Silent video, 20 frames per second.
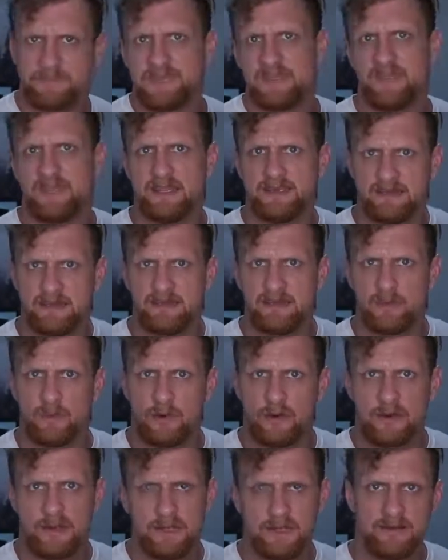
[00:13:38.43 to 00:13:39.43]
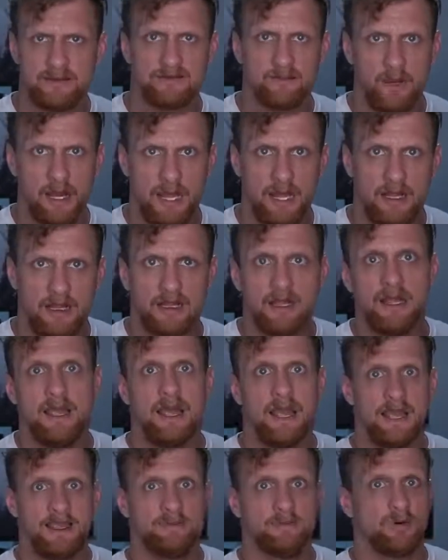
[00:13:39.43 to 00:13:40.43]
this isn't working as well
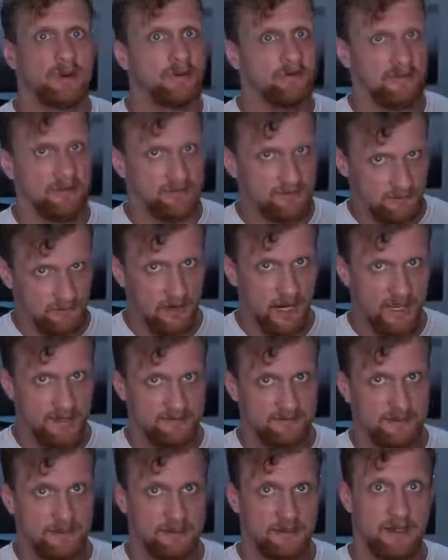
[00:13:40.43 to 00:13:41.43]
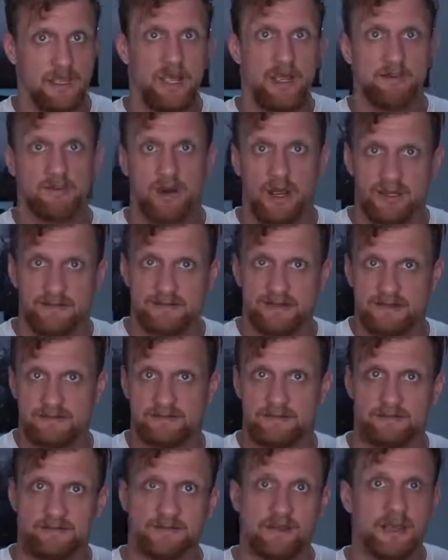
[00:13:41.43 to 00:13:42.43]
as previous Ryzen
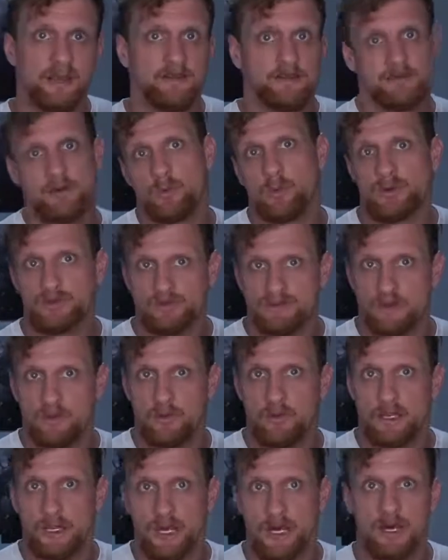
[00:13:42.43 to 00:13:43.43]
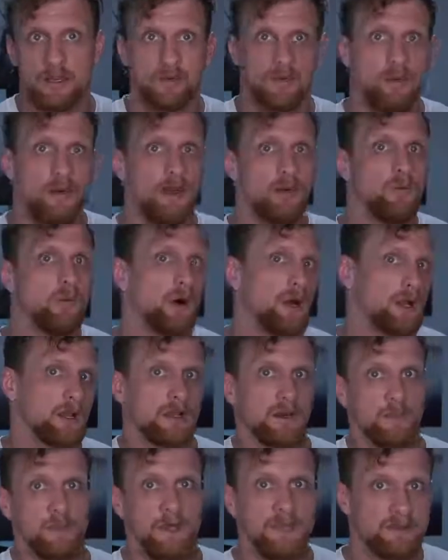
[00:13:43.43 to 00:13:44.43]
processors. So what's going on? What
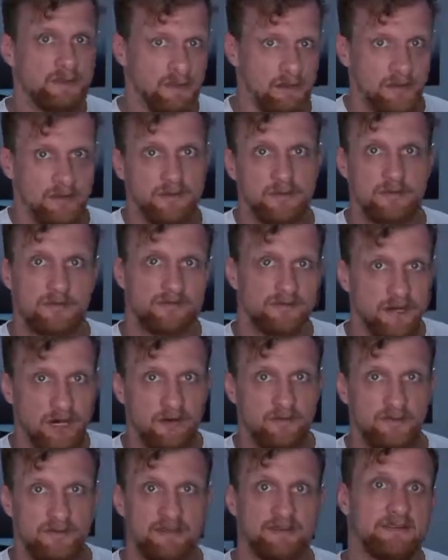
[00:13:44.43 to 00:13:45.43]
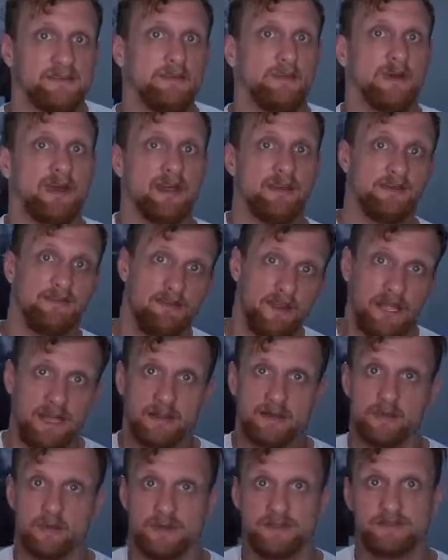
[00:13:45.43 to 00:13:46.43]
could we do to resolve this? And what I
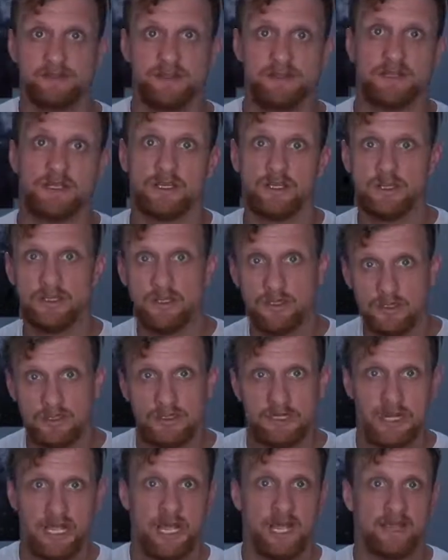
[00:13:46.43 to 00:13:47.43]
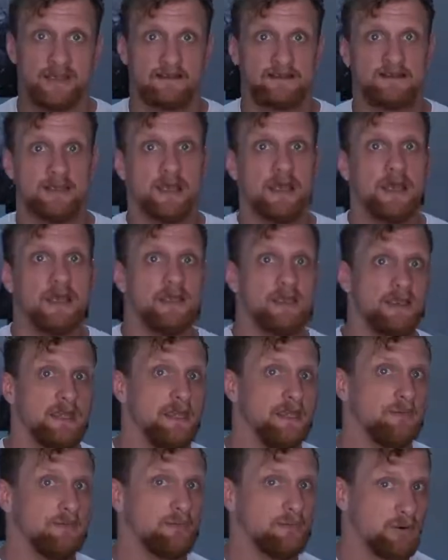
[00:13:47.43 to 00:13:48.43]
found was you could utilize
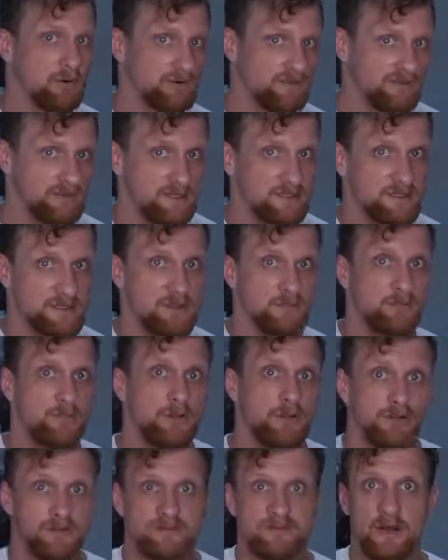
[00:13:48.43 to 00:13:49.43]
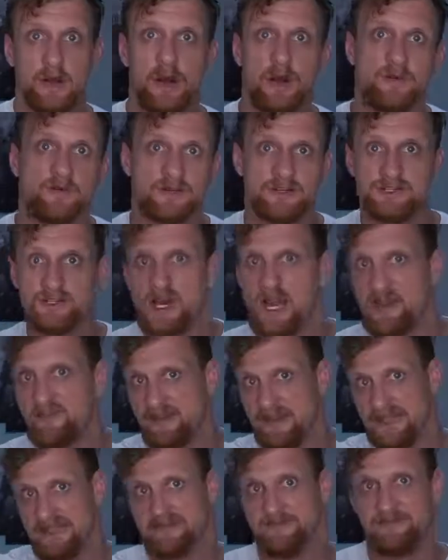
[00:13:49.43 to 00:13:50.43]
the Precision Boost
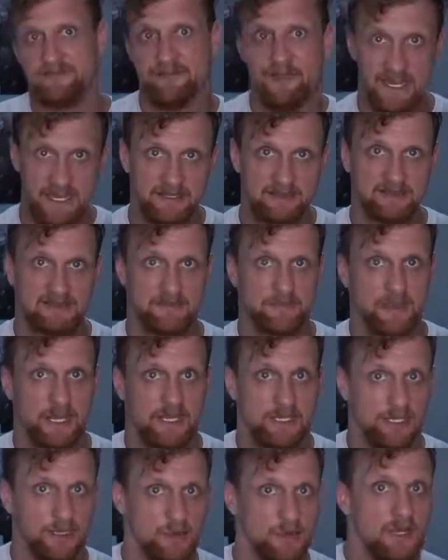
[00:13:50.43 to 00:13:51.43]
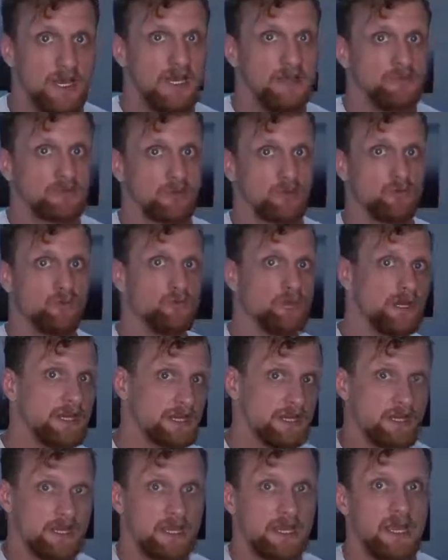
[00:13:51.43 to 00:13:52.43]
Overdrive Advanced menu to
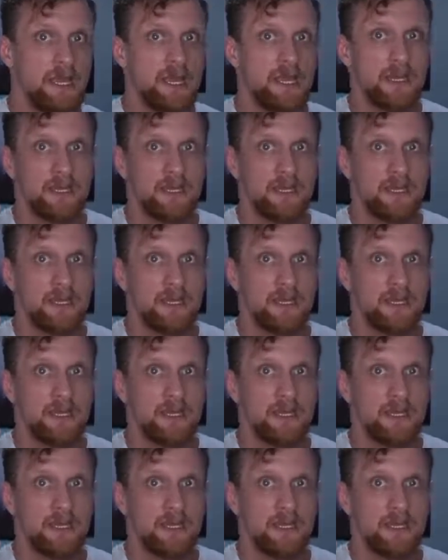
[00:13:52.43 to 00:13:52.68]
really